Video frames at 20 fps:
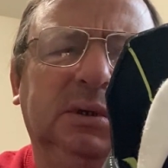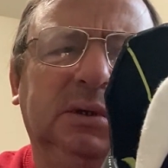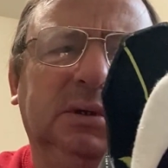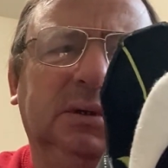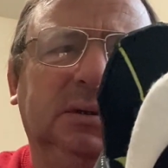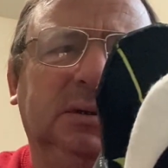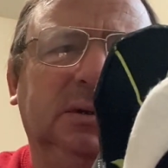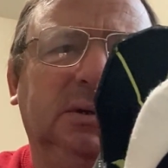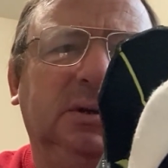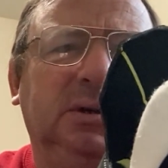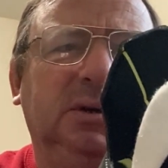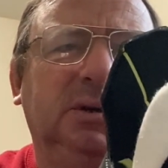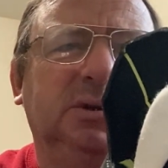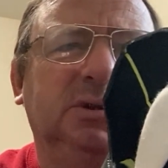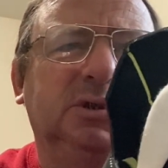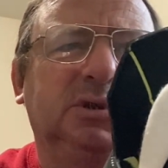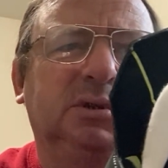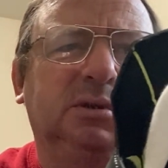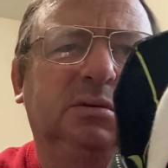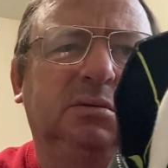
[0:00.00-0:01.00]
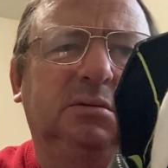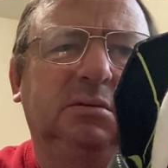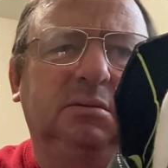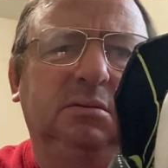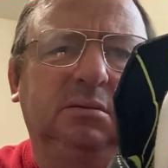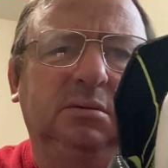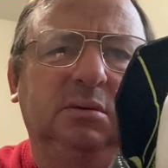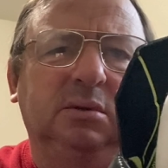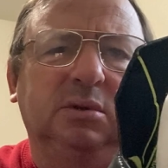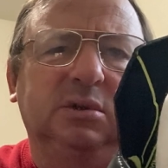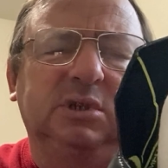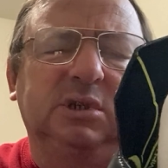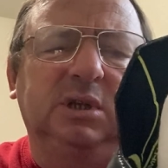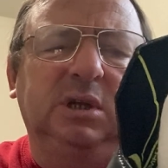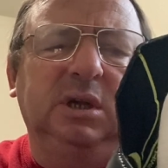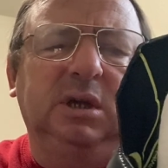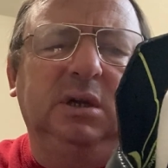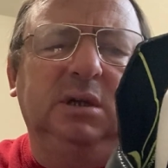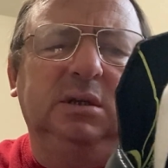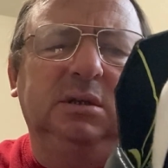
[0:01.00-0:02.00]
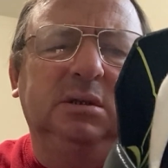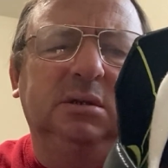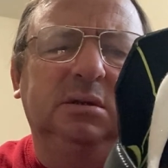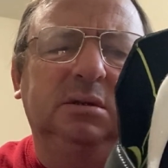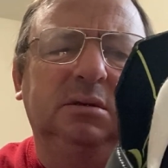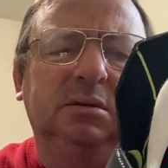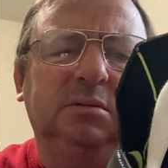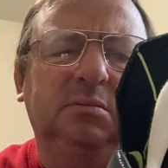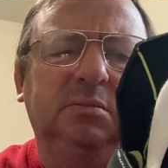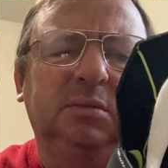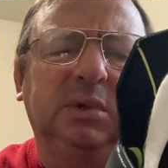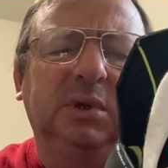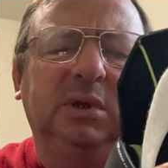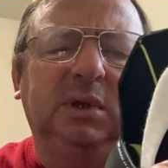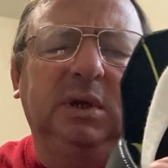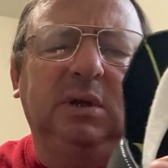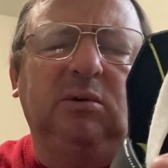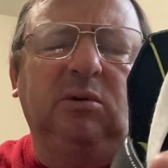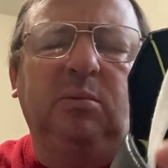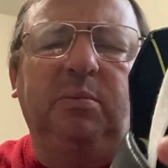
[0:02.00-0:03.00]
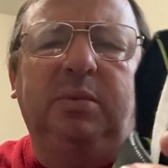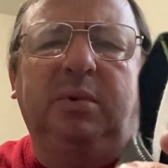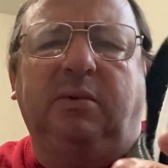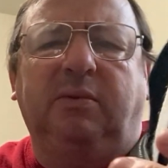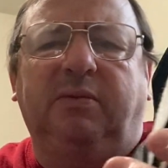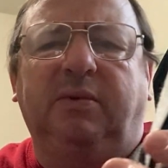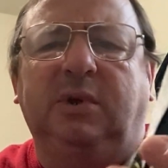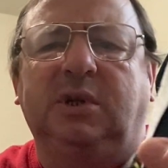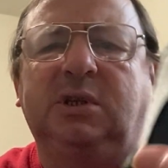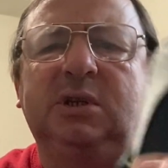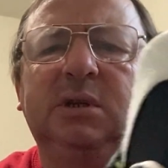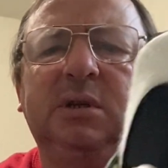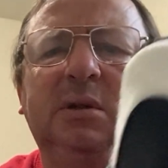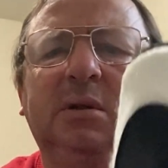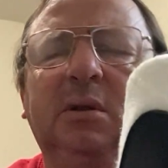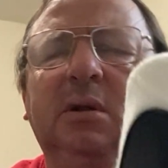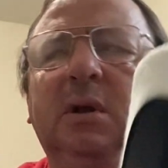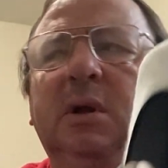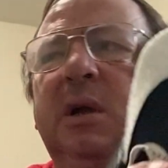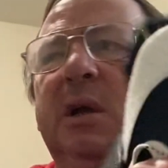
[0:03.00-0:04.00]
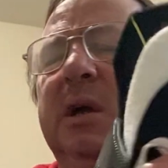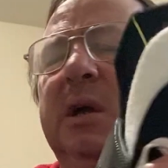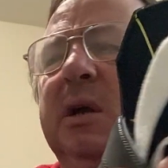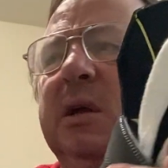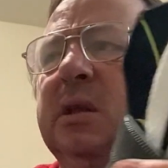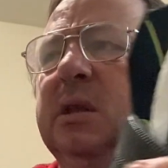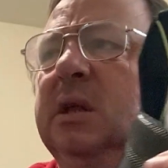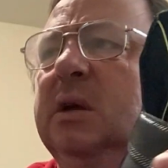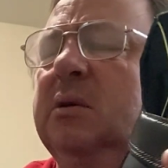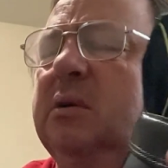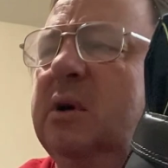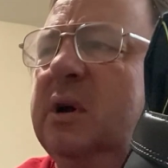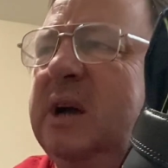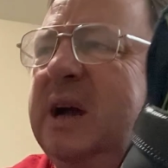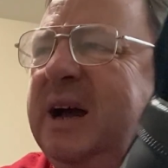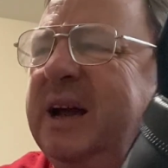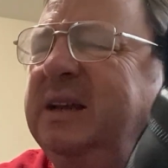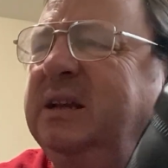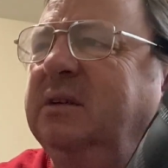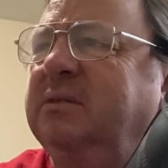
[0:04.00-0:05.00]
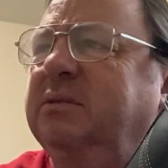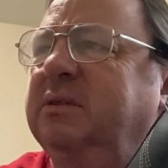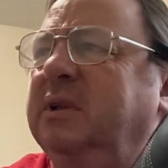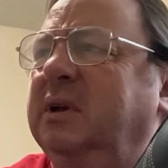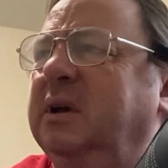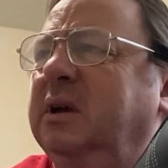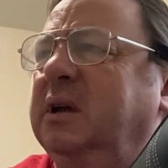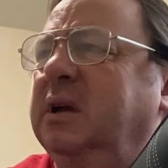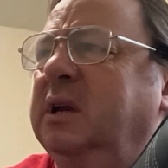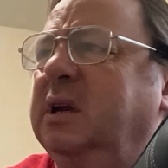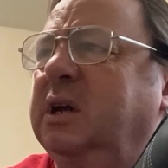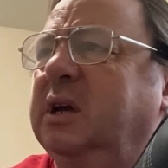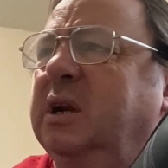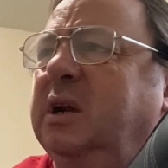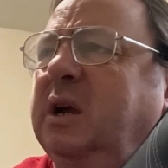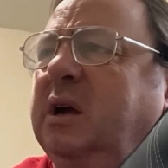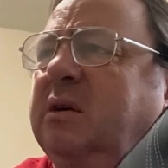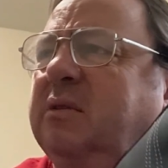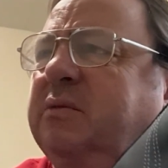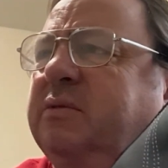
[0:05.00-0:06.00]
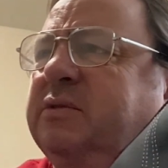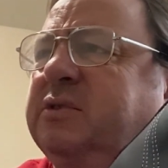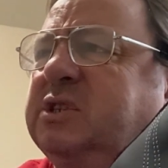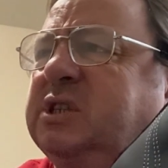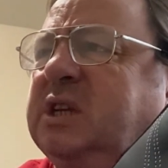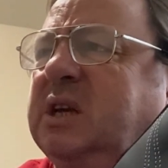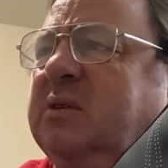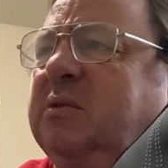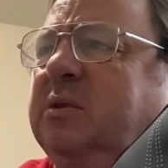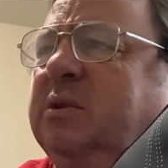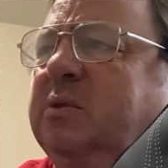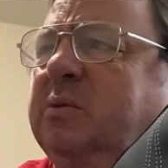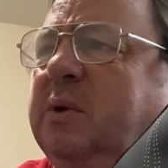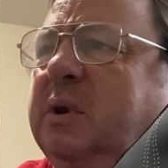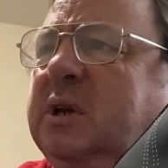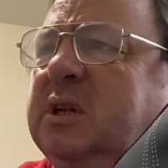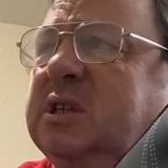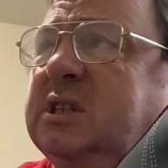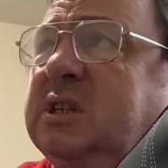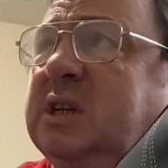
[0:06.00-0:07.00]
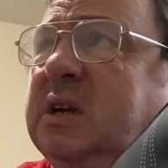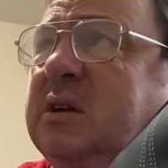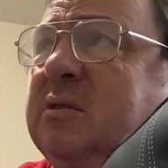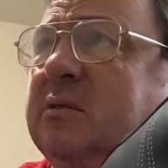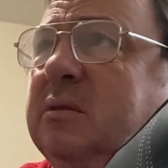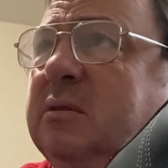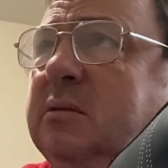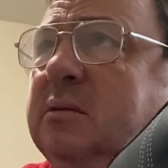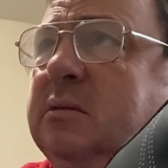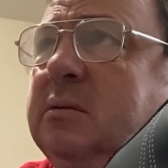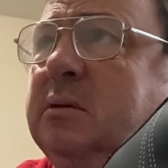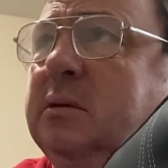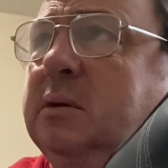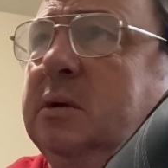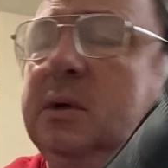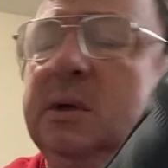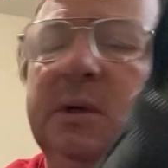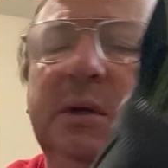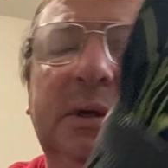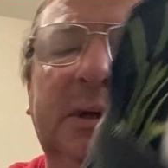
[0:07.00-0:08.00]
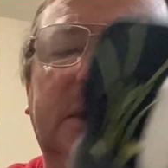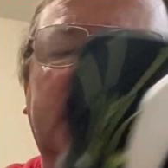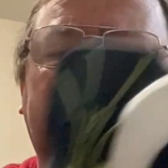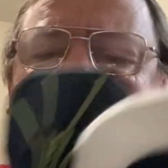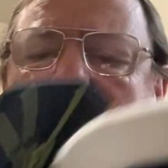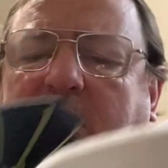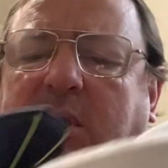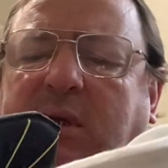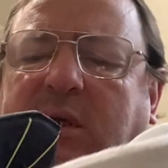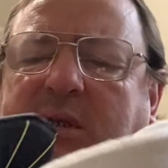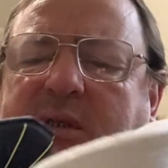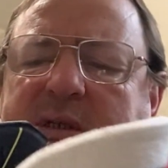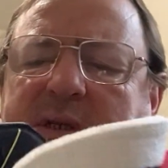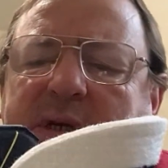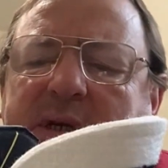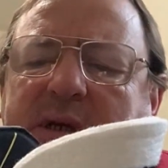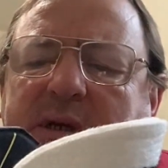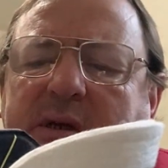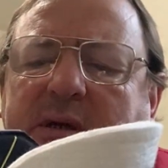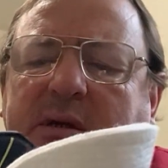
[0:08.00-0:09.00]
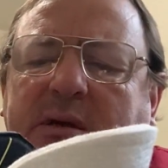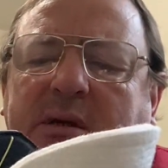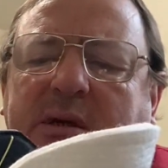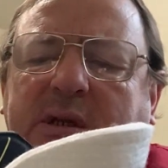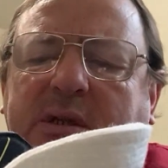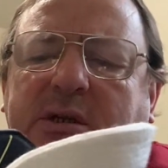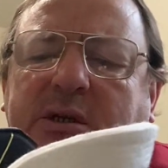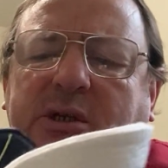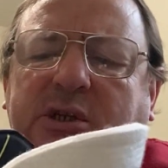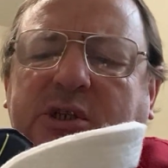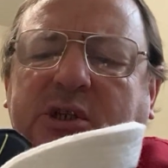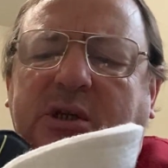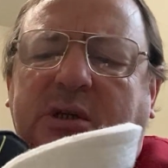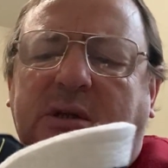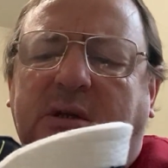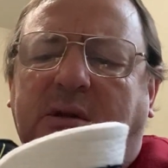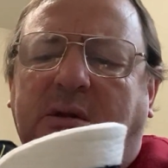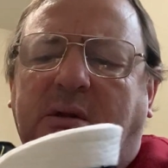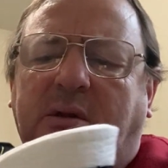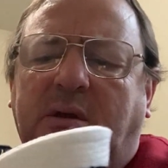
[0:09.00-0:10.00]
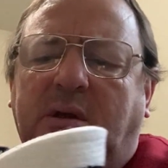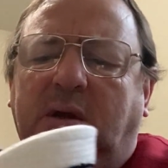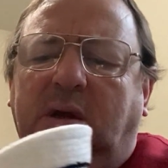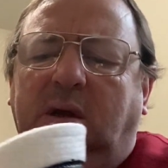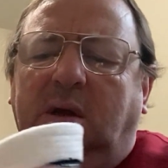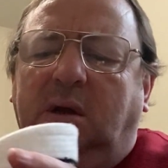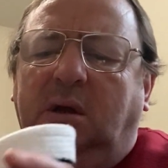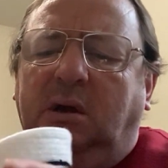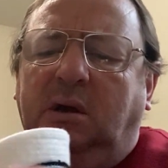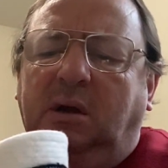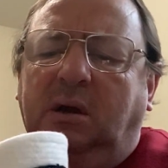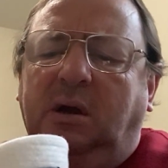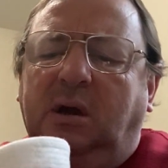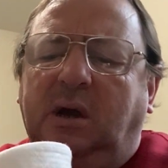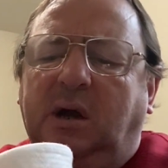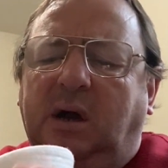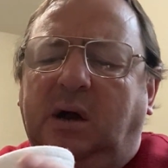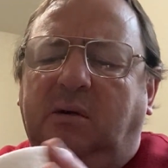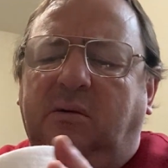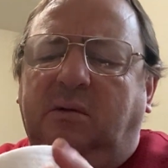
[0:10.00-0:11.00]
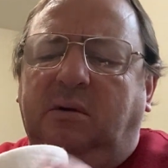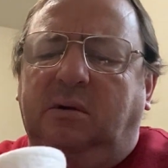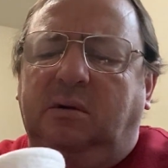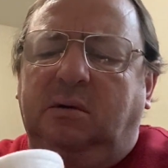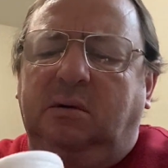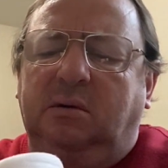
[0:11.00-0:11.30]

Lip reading: the skates, but they were professional. They were kind of like Graf 727. It has like additional cover